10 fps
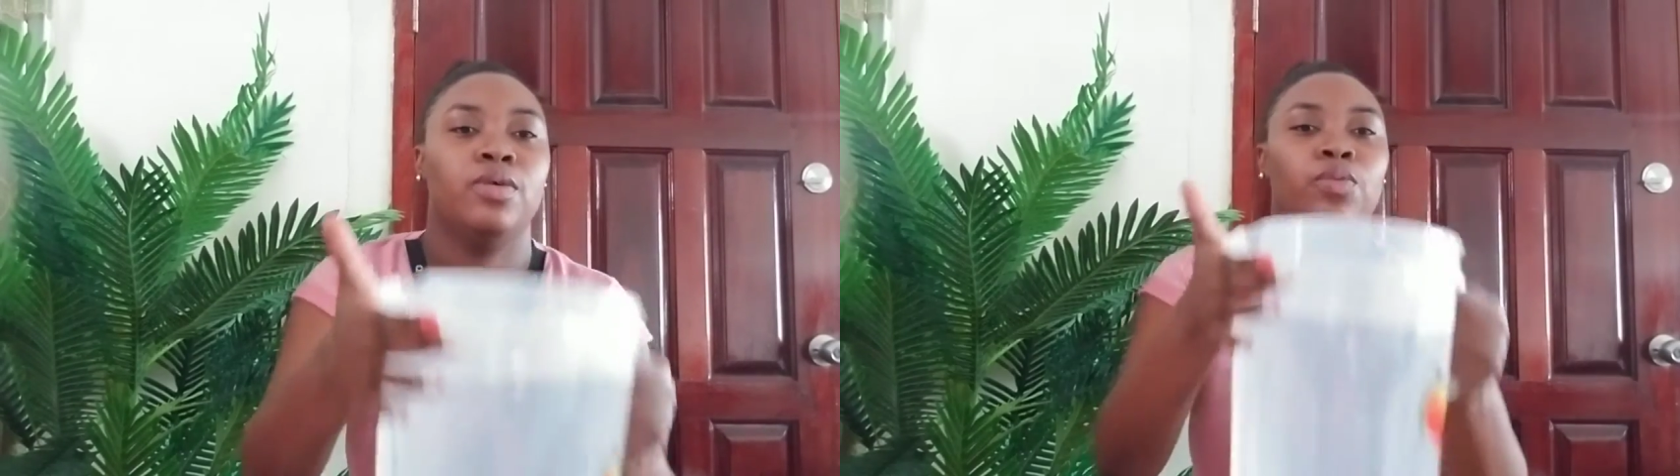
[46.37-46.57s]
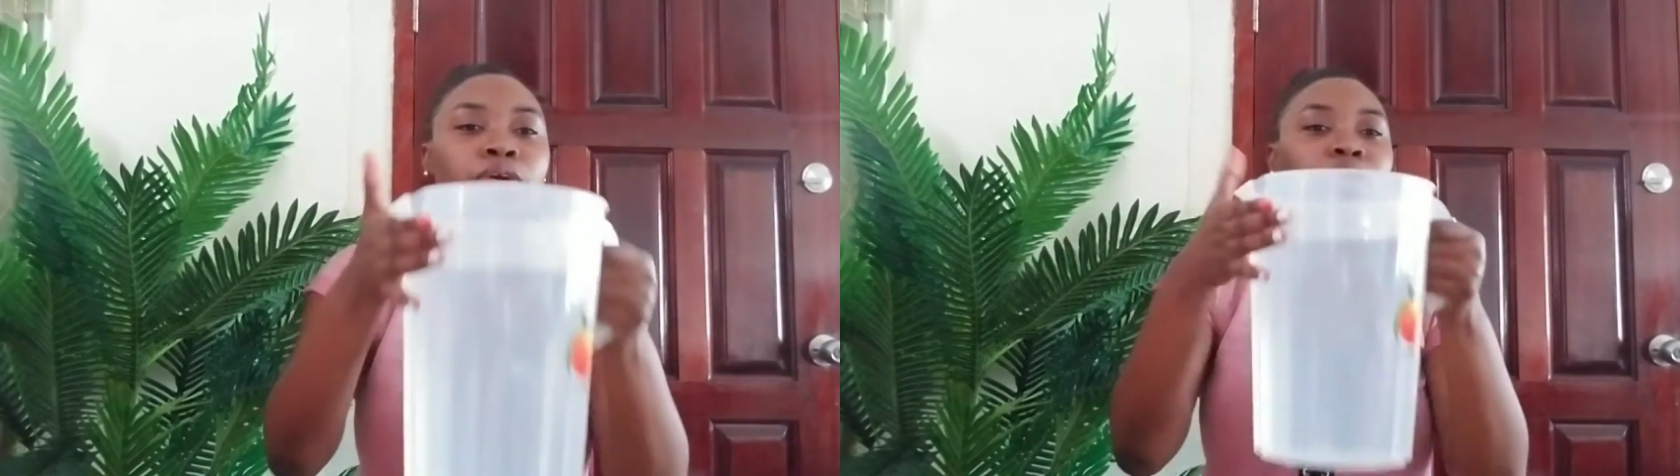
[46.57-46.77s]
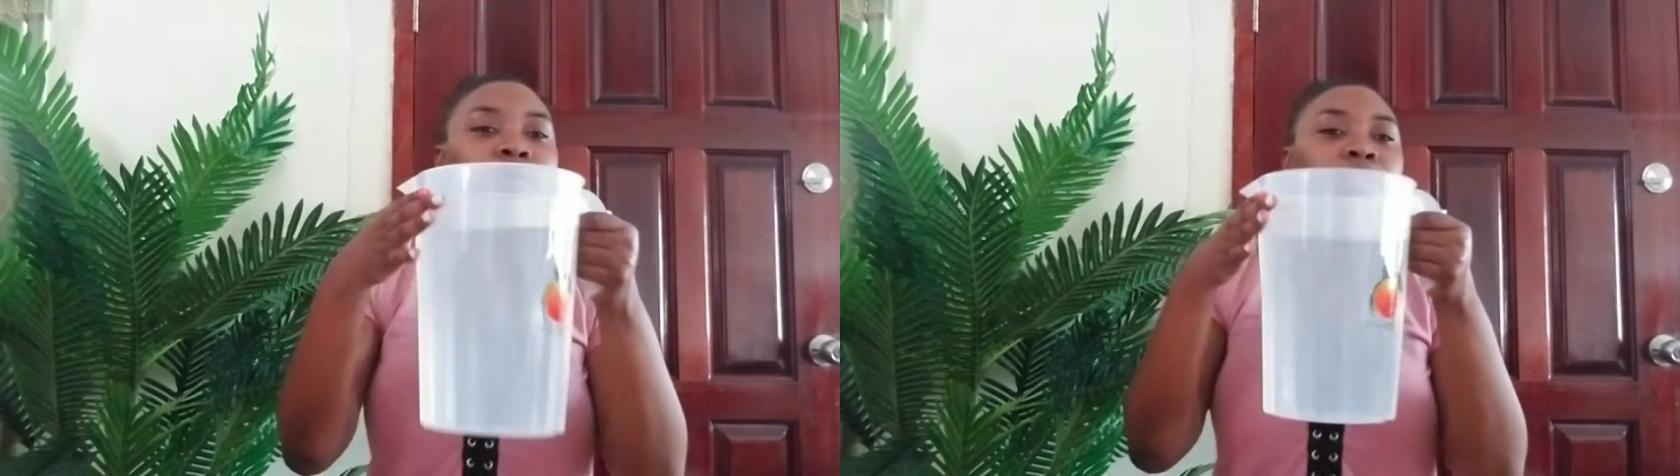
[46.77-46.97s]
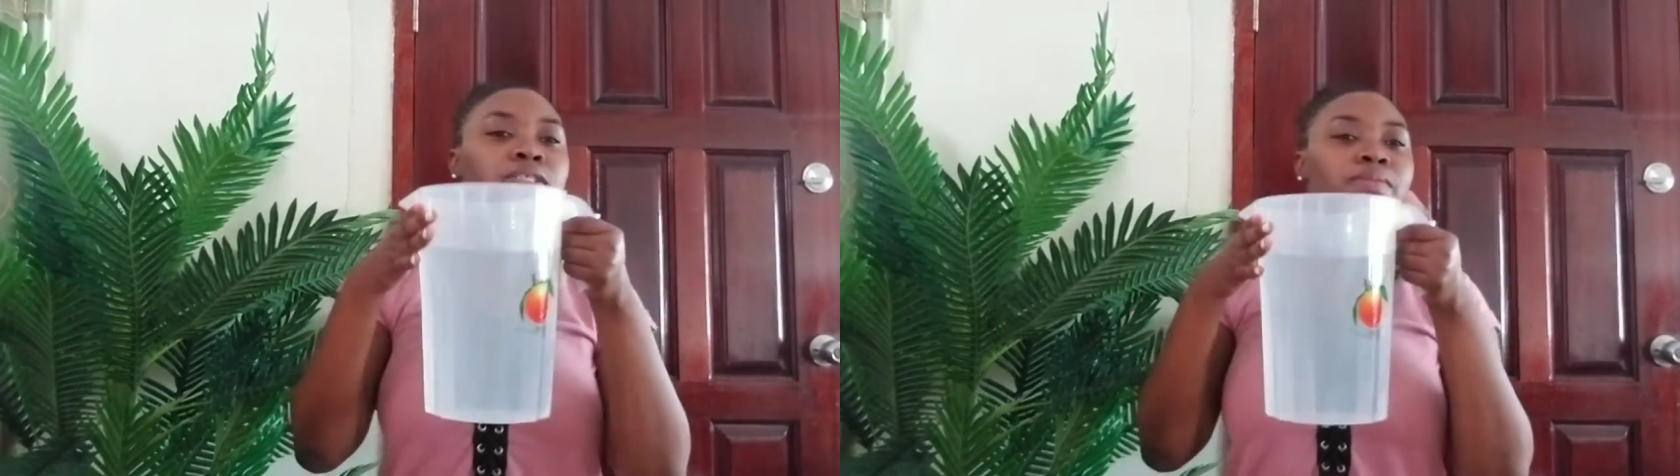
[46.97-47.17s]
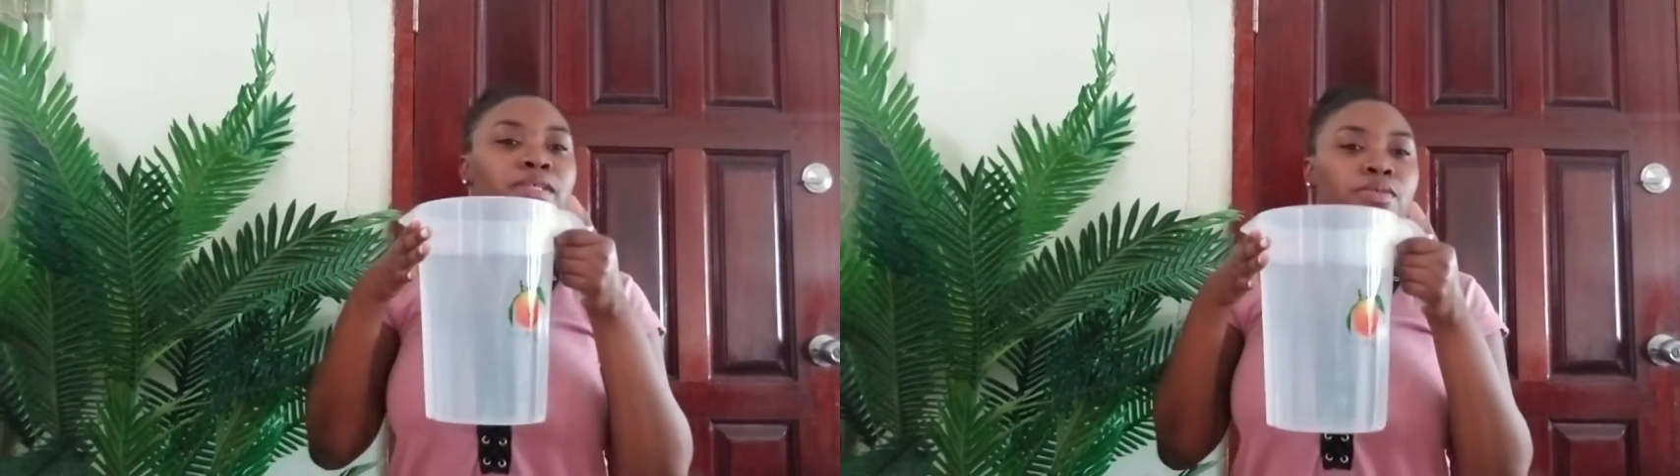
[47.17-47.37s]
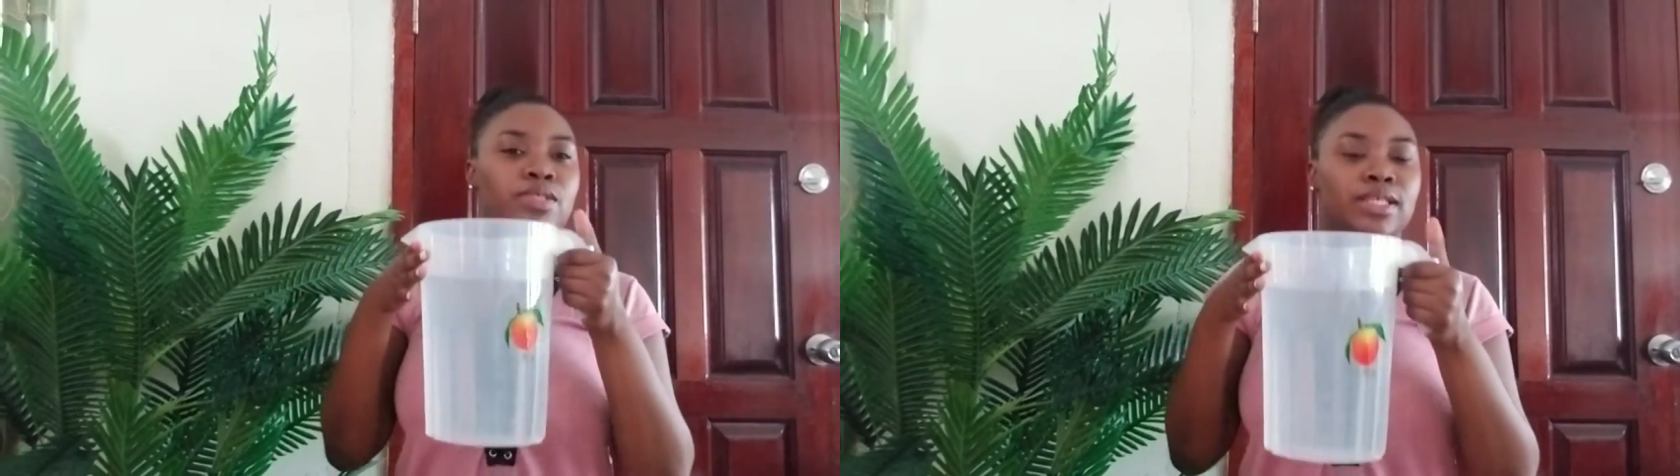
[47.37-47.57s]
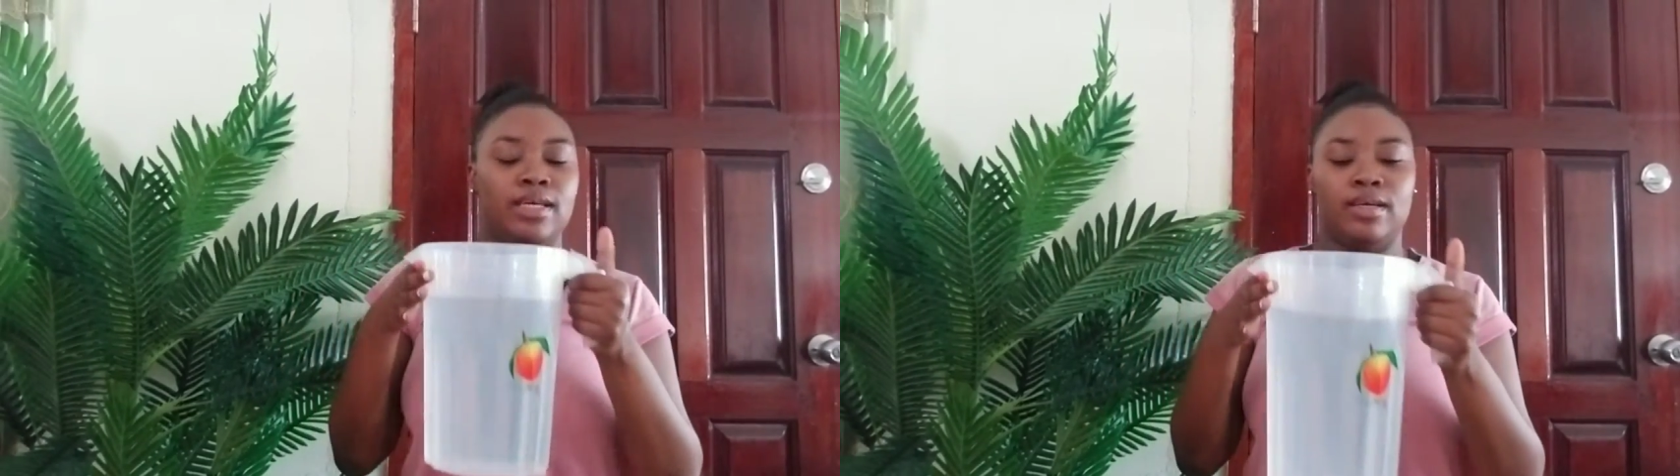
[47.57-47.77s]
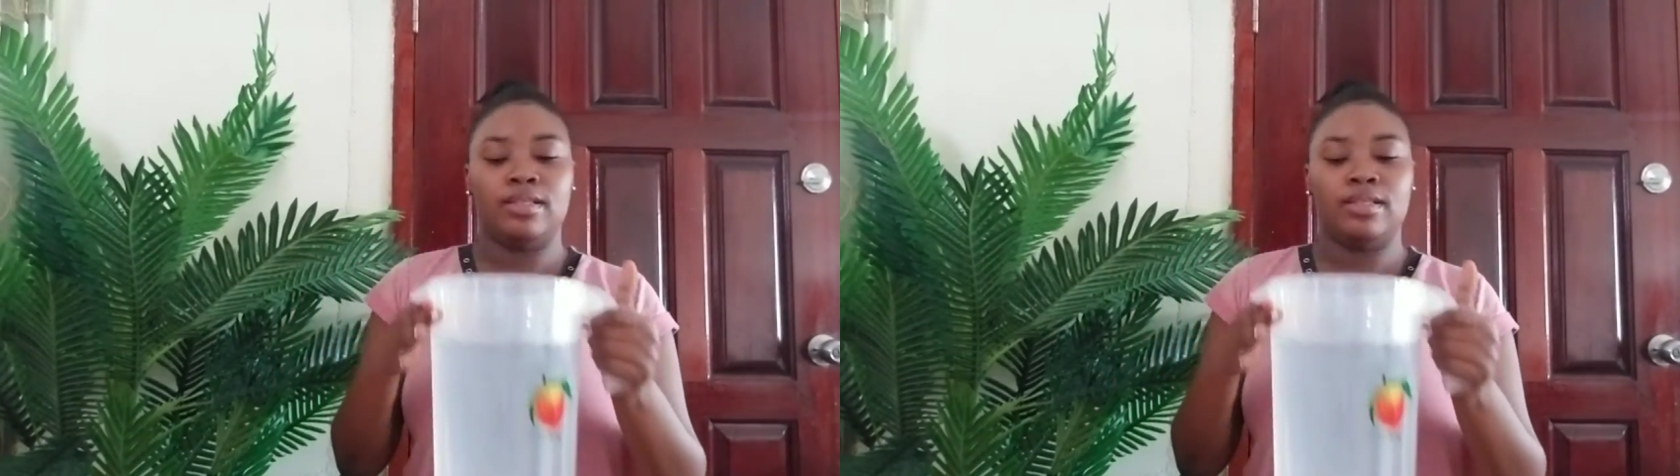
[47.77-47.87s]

we are going to be using,